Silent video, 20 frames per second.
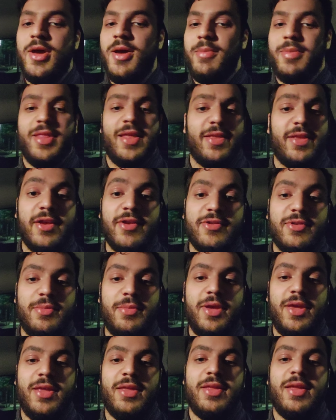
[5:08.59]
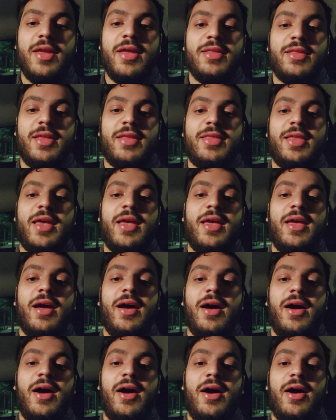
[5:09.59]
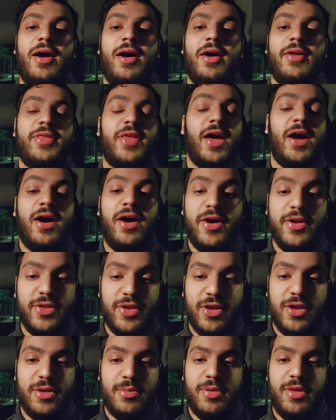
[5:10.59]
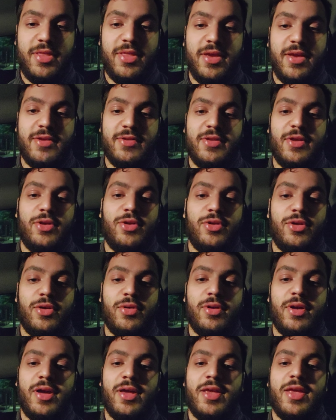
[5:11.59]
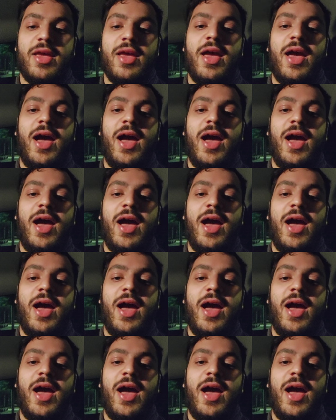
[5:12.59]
But that doesn't mean that there aren't going to be things that you don't like,